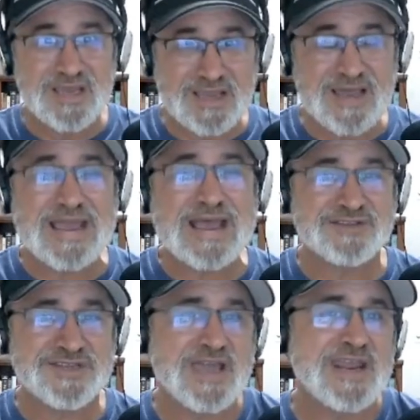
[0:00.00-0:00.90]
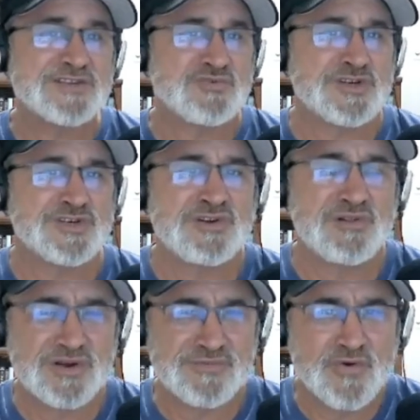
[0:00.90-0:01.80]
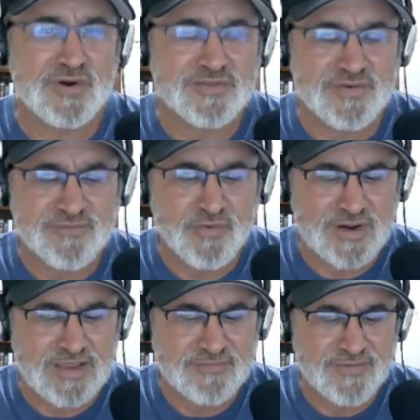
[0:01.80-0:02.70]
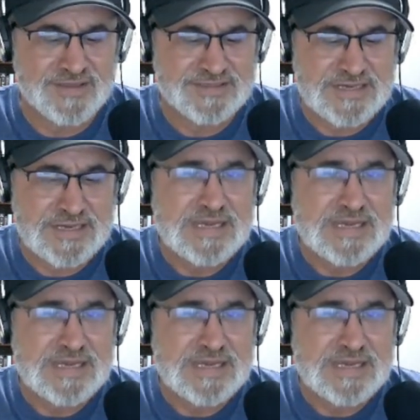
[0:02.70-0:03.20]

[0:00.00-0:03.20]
kind of outside edge rusher you're looking for in a 3-4 defense.